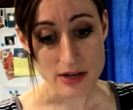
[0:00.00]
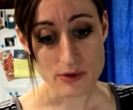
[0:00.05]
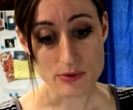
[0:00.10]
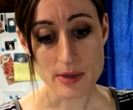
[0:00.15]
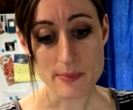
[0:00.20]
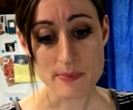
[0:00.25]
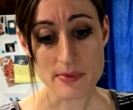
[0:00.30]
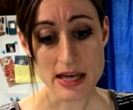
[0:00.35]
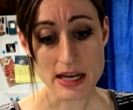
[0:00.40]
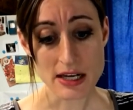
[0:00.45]
I'd
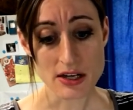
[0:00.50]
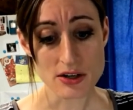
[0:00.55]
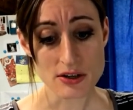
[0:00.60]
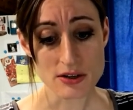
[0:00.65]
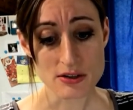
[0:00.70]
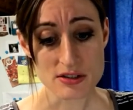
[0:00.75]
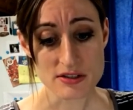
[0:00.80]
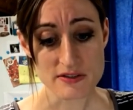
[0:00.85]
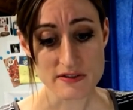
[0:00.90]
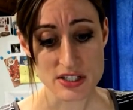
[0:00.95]
rip that
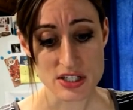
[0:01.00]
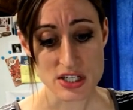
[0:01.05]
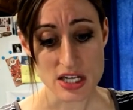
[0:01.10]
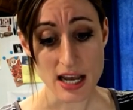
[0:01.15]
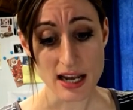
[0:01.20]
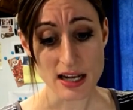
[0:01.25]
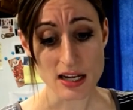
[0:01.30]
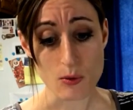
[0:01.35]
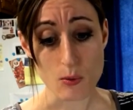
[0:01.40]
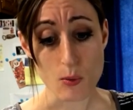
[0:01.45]
girl's
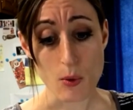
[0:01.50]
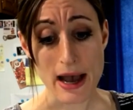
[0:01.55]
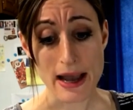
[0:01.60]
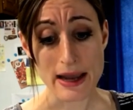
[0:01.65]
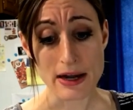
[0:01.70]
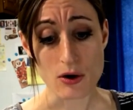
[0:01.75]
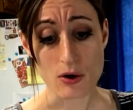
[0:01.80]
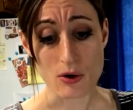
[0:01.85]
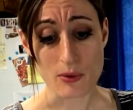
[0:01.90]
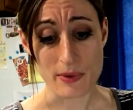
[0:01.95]
vagina
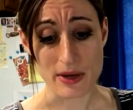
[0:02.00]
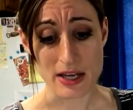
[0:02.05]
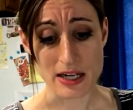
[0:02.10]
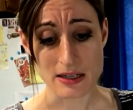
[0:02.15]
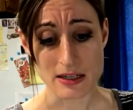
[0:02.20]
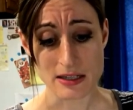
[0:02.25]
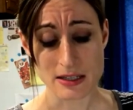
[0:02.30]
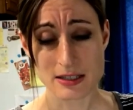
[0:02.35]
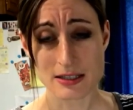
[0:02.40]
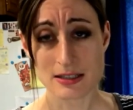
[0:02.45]
wide
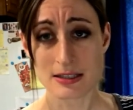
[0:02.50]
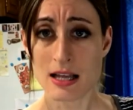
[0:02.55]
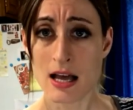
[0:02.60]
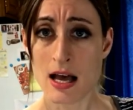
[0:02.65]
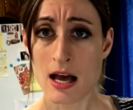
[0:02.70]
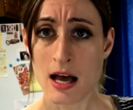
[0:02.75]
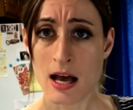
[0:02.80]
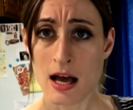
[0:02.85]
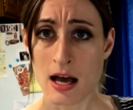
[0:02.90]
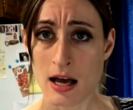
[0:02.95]
open.
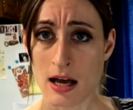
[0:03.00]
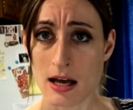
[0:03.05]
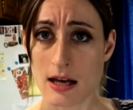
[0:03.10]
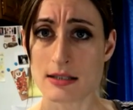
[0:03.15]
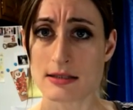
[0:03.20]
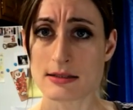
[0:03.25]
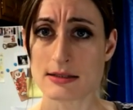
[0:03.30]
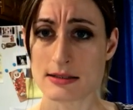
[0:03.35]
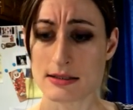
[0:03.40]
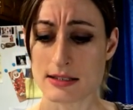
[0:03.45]

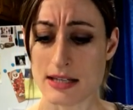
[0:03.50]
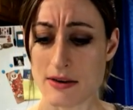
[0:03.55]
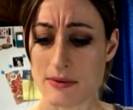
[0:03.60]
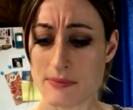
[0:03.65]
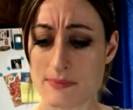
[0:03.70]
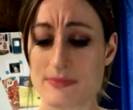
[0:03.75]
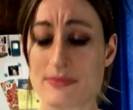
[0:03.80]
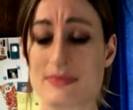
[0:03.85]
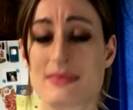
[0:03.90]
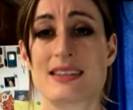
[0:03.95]

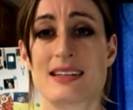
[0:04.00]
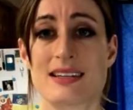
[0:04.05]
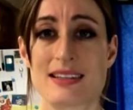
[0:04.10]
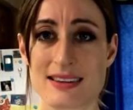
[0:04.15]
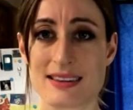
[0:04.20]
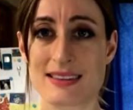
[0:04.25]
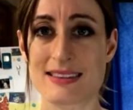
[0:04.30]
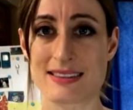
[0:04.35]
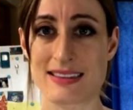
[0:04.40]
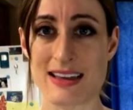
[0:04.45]
Now,
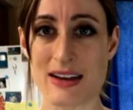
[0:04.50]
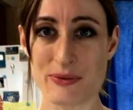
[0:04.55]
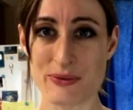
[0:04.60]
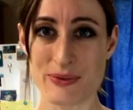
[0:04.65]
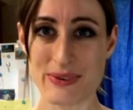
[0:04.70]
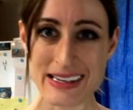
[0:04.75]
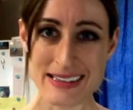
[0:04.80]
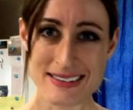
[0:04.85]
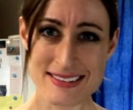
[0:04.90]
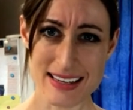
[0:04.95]
that
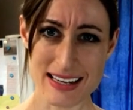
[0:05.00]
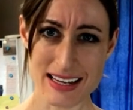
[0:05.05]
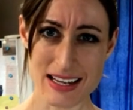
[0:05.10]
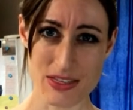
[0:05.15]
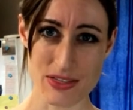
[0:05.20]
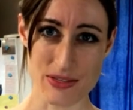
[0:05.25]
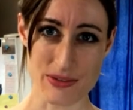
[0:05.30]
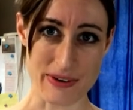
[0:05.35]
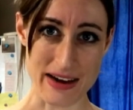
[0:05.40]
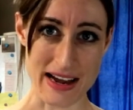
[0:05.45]
reads like
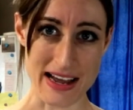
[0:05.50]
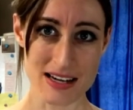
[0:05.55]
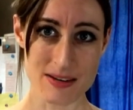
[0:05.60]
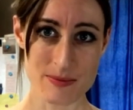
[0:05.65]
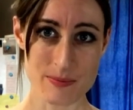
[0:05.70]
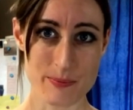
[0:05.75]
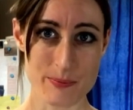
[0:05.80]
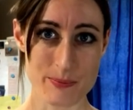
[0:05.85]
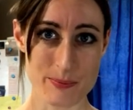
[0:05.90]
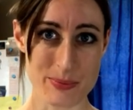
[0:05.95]
a
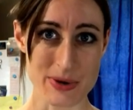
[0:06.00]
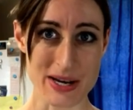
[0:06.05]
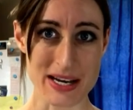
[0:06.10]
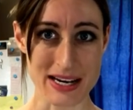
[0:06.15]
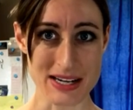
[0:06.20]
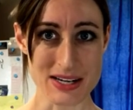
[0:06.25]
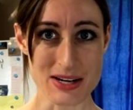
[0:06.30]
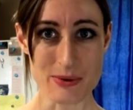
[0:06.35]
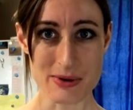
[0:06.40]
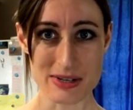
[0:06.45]
threat, but
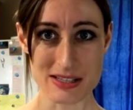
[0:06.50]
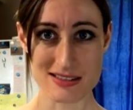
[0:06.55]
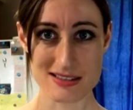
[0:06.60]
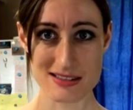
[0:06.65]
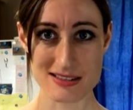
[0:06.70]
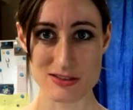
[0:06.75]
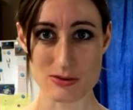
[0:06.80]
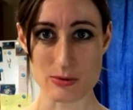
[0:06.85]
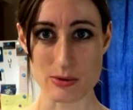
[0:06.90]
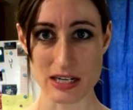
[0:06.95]
I know
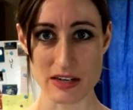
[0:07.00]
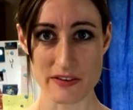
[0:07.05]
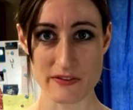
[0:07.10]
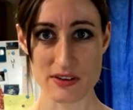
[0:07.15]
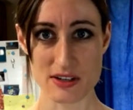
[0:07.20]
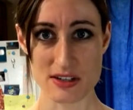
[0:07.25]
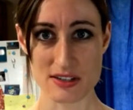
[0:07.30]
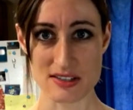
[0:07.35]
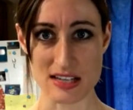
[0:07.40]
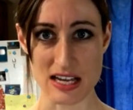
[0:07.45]
it's
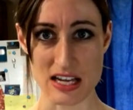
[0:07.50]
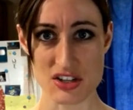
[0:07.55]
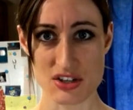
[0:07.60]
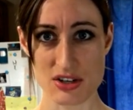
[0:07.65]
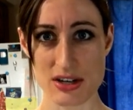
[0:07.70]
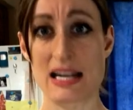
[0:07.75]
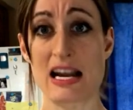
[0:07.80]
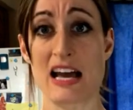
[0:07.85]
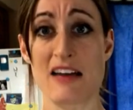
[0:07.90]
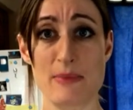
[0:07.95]
21st
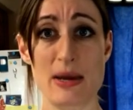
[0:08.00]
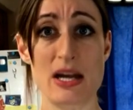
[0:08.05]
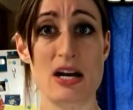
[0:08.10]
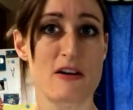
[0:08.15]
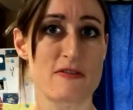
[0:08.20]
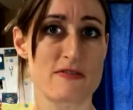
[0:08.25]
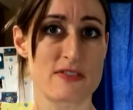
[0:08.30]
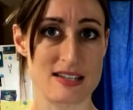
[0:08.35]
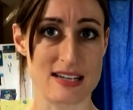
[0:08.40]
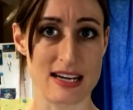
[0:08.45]
century, and I've been
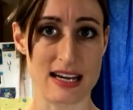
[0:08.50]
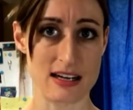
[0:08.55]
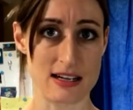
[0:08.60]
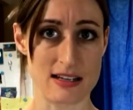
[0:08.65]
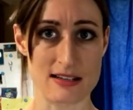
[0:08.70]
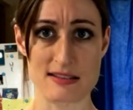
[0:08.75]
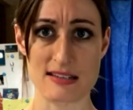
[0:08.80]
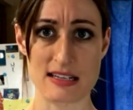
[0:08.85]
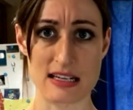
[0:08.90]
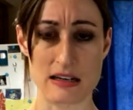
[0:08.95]
off the
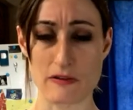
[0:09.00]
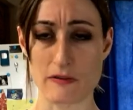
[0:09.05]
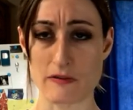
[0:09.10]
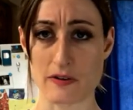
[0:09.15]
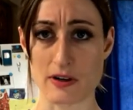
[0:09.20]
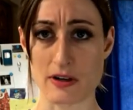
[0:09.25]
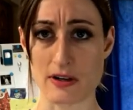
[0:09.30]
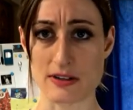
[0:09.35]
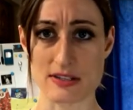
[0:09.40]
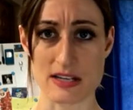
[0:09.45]
dating scene
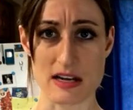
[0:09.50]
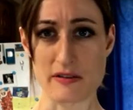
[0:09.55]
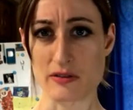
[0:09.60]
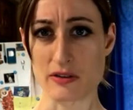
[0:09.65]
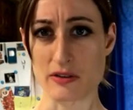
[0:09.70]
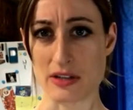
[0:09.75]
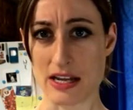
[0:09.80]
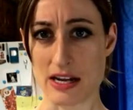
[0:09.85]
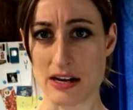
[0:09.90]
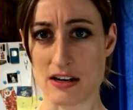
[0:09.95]
for
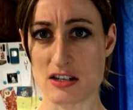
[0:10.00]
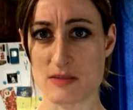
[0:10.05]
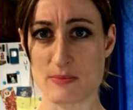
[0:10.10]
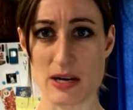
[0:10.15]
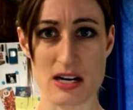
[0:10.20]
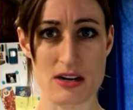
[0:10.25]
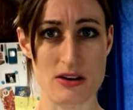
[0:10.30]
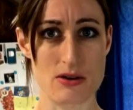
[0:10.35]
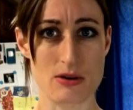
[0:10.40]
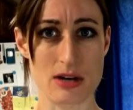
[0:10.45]
several years,
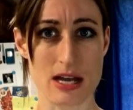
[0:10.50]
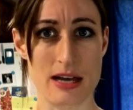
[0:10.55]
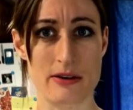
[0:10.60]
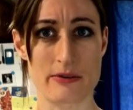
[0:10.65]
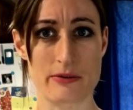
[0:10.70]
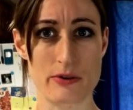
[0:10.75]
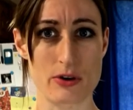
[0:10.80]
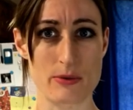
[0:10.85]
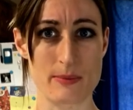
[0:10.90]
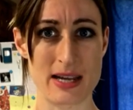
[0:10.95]
but I know kind
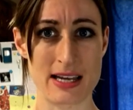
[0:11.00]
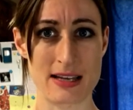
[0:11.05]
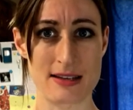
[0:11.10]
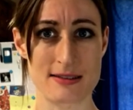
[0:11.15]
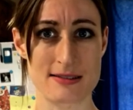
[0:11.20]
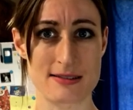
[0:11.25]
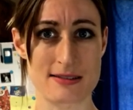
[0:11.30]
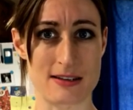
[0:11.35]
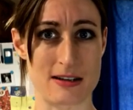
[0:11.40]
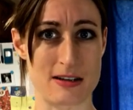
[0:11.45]
of
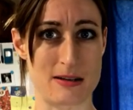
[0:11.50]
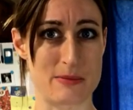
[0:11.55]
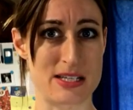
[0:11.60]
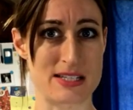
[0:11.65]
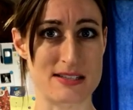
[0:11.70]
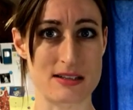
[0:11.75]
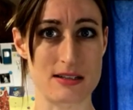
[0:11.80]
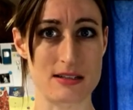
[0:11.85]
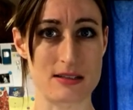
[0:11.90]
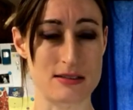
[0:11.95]
romance
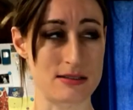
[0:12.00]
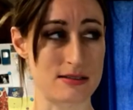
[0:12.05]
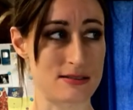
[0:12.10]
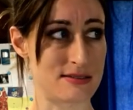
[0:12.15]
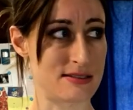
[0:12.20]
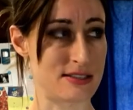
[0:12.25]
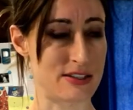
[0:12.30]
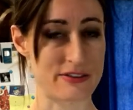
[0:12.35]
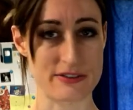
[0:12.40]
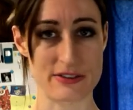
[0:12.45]
is a little
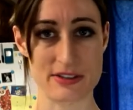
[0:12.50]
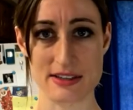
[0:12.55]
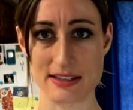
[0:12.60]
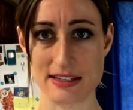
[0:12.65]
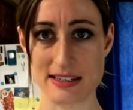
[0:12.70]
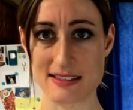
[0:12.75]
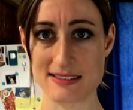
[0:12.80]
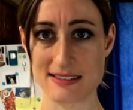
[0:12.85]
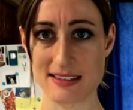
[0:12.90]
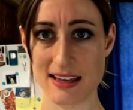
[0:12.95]
different
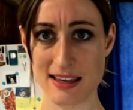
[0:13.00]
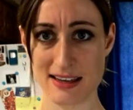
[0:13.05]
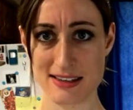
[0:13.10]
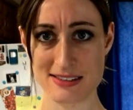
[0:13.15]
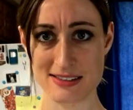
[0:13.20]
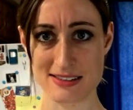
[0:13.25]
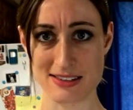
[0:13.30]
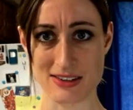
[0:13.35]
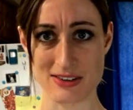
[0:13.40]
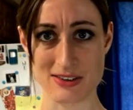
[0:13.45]
these
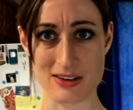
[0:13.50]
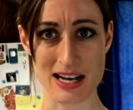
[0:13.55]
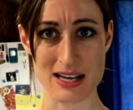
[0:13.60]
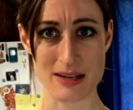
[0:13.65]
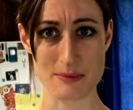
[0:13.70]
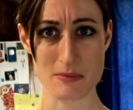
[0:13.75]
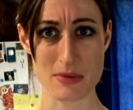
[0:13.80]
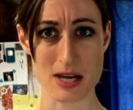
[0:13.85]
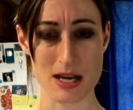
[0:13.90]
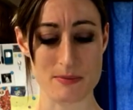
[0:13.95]
days, so
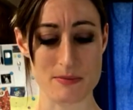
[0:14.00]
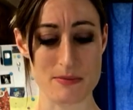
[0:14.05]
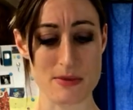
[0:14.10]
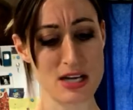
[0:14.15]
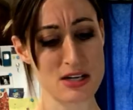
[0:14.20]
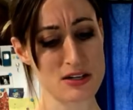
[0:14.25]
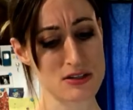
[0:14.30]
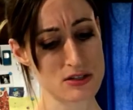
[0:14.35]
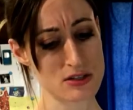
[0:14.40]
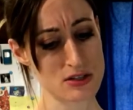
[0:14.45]
I'm not